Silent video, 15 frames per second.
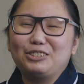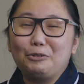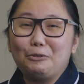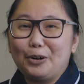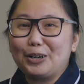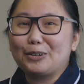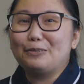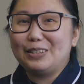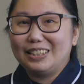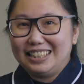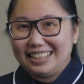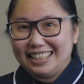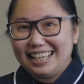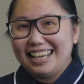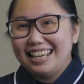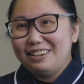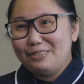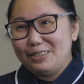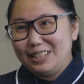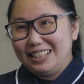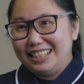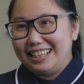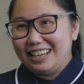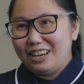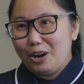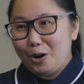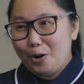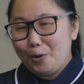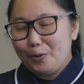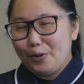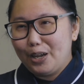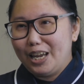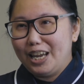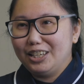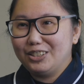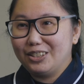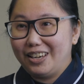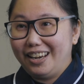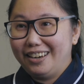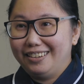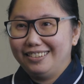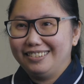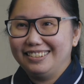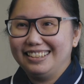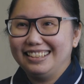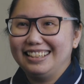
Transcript: to work with the aged care,